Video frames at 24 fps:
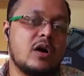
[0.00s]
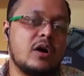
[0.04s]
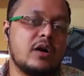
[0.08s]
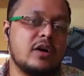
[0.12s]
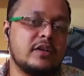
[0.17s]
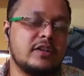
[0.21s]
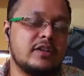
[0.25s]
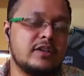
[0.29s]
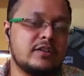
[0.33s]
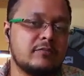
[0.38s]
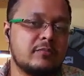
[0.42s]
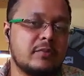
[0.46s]

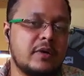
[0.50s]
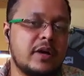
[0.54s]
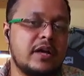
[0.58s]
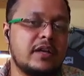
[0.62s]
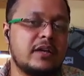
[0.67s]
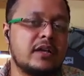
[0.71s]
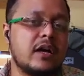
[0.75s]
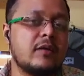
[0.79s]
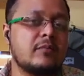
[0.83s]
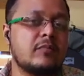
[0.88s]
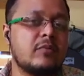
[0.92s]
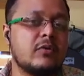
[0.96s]
despite
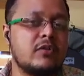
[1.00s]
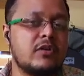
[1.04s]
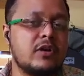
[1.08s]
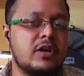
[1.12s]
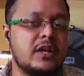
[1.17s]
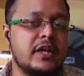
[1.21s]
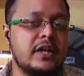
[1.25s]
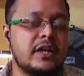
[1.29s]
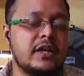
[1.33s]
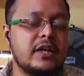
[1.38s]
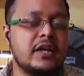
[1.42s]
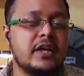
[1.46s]

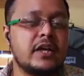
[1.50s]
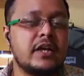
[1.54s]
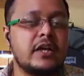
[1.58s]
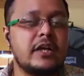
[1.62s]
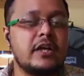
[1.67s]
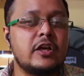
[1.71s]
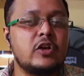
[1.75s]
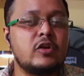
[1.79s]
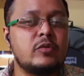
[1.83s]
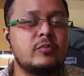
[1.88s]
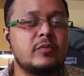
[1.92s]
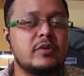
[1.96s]
upholding
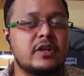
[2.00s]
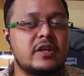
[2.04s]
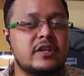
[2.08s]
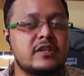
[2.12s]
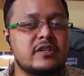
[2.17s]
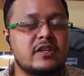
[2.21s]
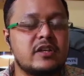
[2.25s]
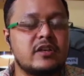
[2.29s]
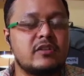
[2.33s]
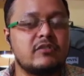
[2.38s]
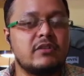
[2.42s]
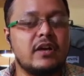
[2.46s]

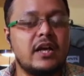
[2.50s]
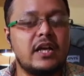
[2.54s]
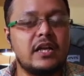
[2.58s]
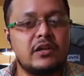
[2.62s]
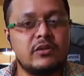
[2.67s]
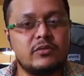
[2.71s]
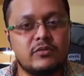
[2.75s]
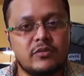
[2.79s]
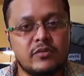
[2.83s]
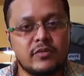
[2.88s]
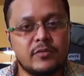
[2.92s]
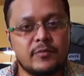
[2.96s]
humanistic
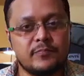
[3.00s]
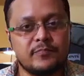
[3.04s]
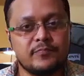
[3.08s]
values.